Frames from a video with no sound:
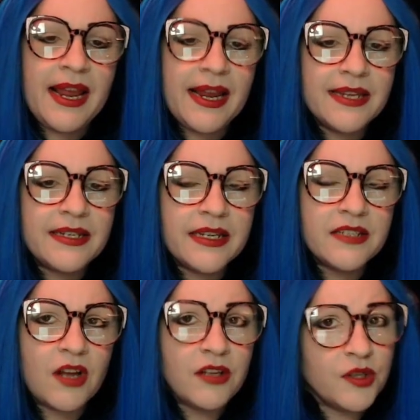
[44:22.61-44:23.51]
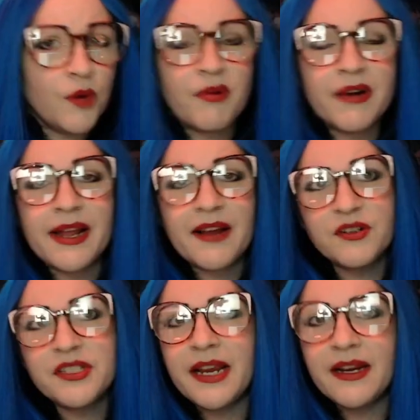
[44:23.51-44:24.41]
and is also pretty
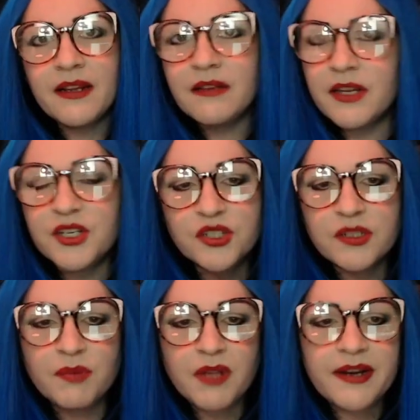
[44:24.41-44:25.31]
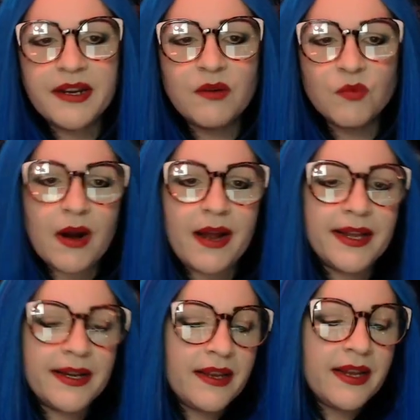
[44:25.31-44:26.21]
entertaining, like just a bloody
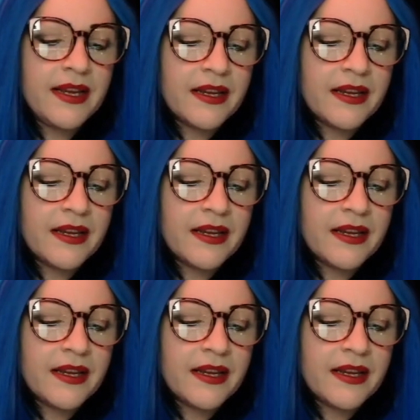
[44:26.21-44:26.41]
ride,